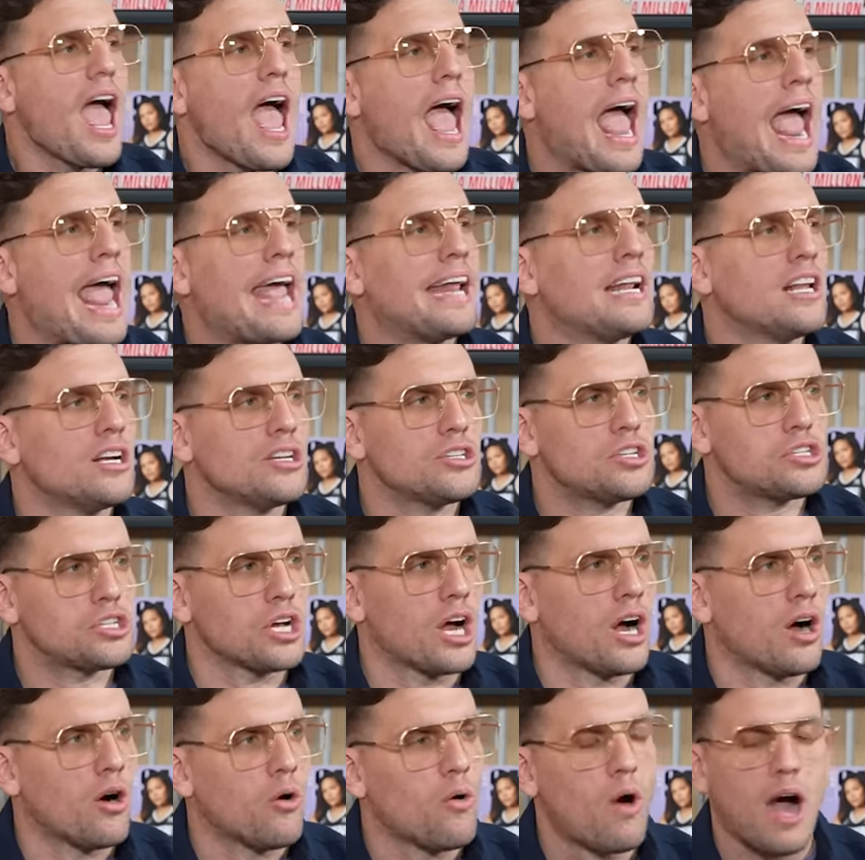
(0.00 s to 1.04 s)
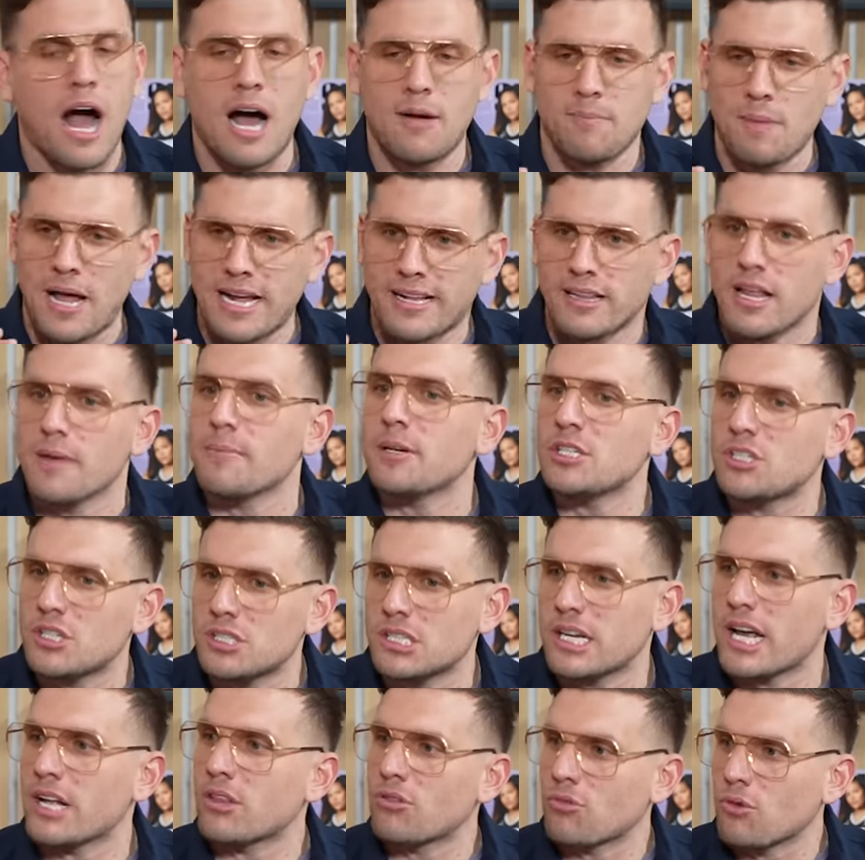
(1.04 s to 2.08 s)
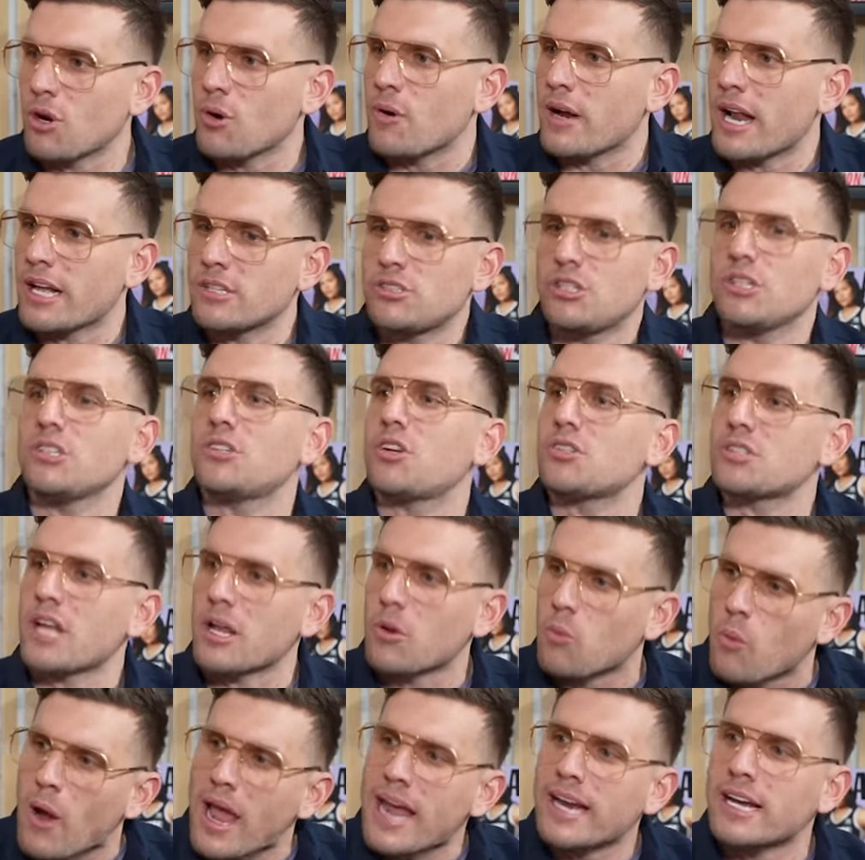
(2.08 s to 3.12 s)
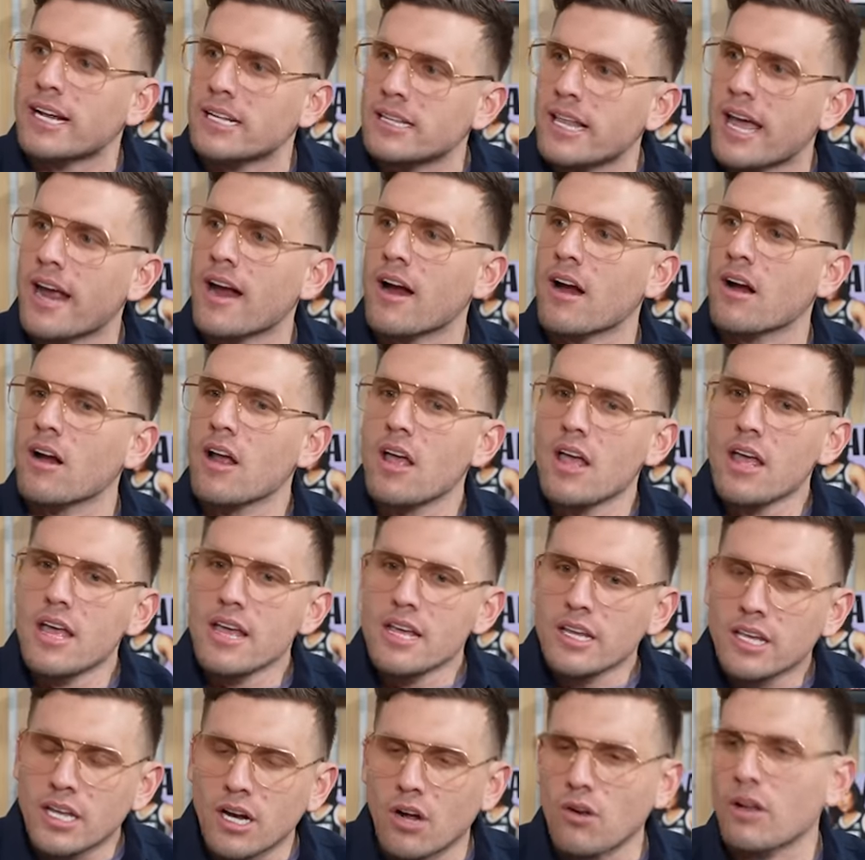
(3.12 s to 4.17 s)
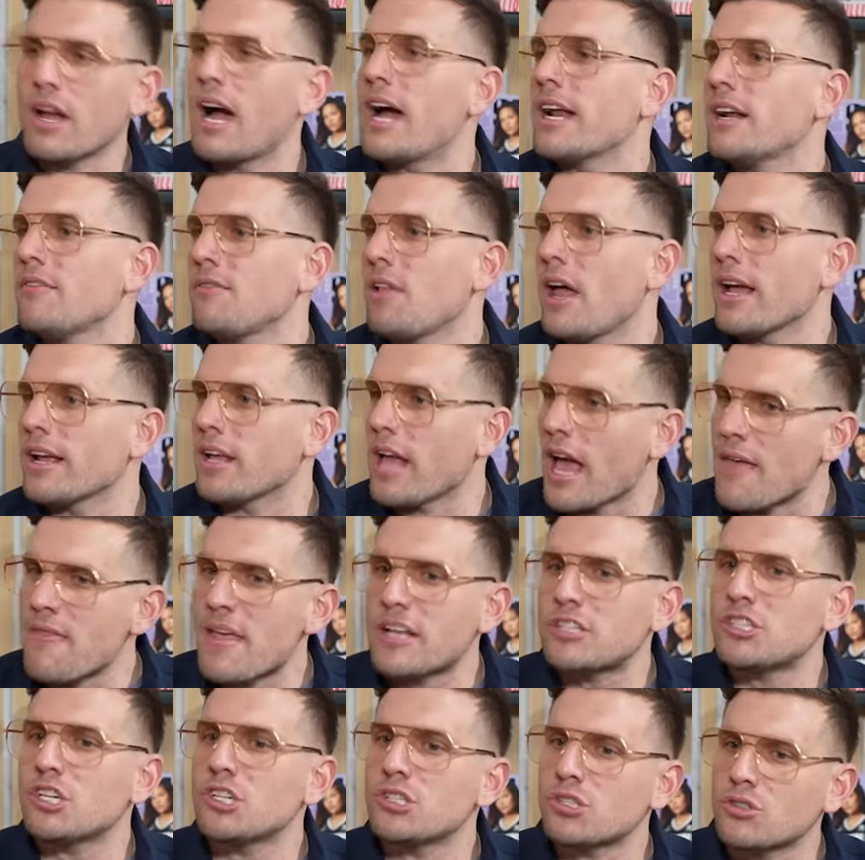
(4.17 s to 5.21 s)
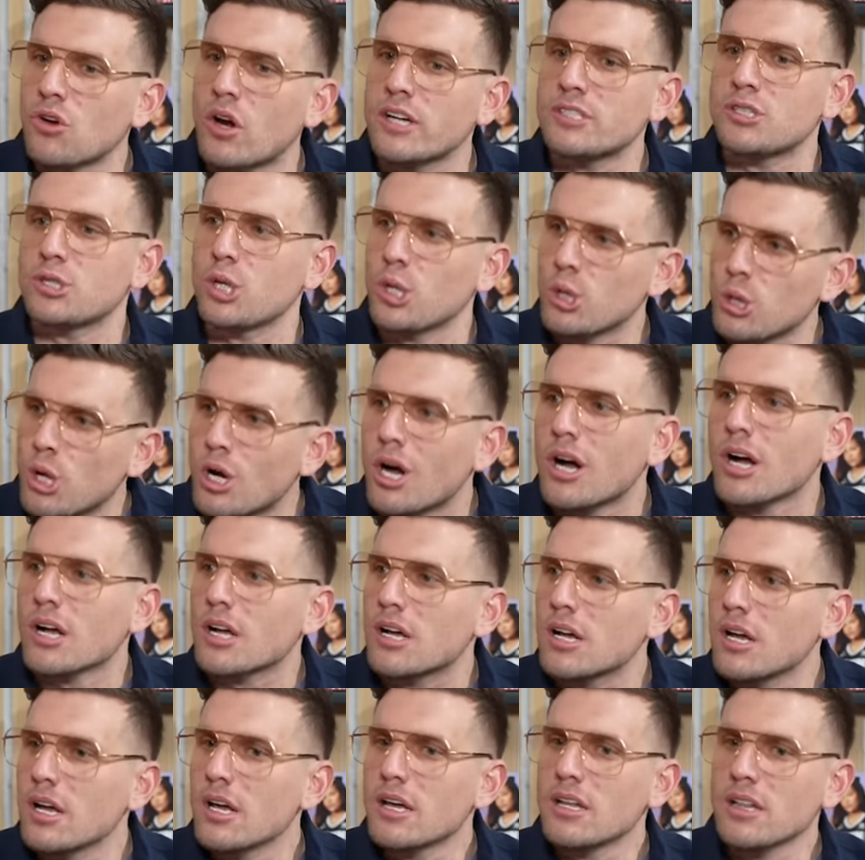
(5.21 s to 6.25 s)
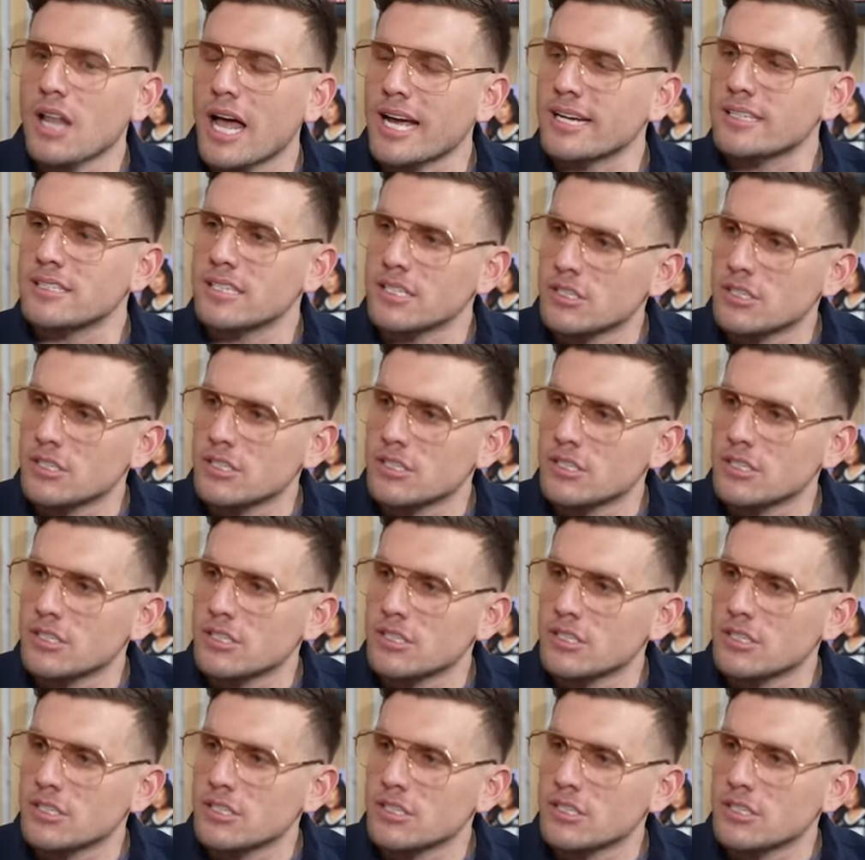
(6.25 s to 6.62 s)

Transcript: And so I'm like, let me just get through it. And she's just like waiting there, you know, kind of like, and then she starts to look like